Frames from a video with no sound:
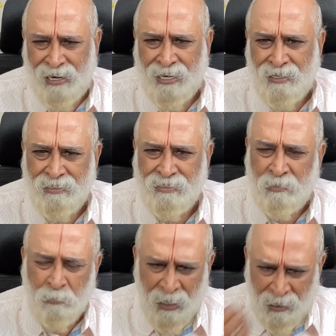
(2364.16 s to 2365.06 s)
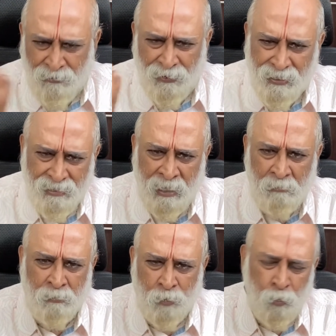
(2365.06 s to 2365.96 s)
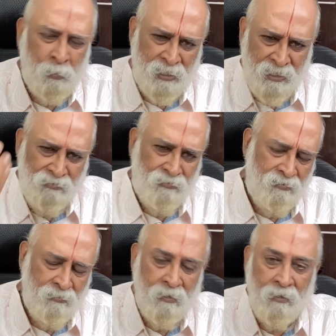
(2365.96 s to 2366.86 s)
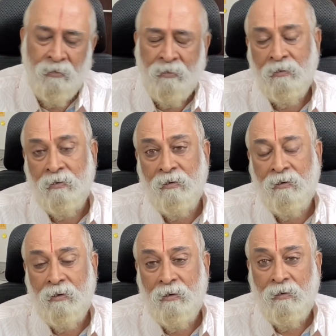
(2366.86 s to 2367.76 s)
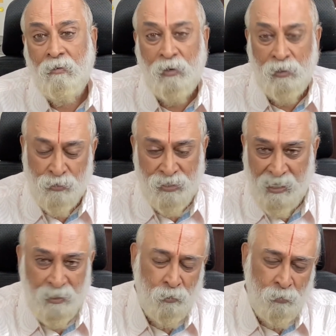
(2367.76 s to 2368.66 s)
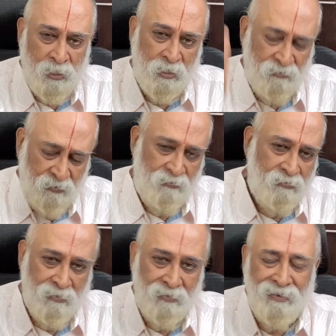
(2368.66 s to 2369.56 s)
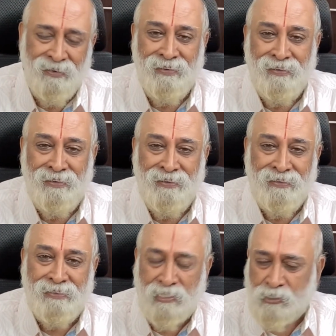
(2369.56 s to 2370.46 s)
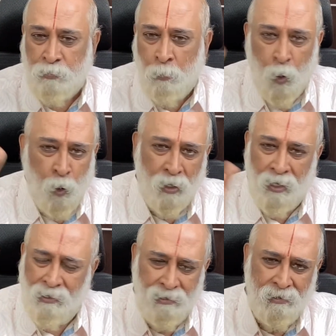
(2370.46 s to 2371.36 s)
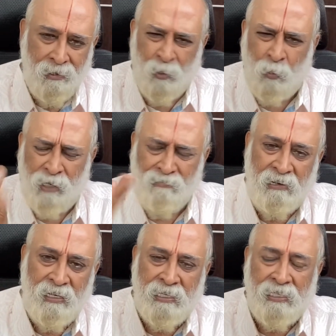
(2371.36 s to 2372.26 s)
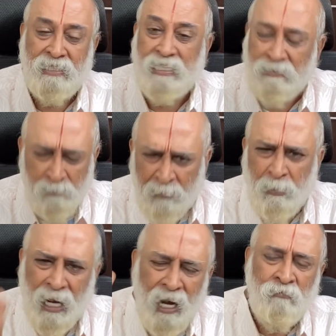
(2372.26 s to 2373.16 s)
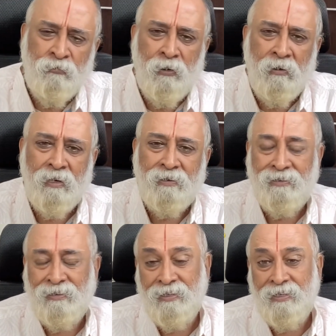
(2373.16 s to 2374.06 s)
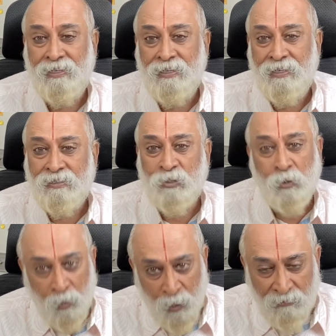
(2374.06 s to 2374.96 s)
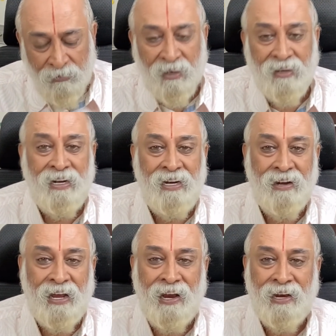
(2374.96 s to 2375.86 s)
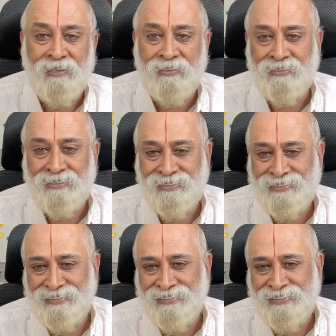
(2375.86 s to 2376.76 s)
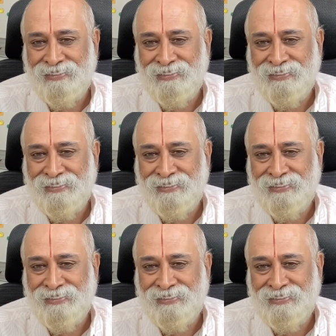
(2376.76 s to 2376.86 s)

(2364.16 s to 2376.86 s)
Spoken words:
crackers, it may affect them too much of, too much of that smoke or whatever it is. It may be harmful. So go in for green crackers.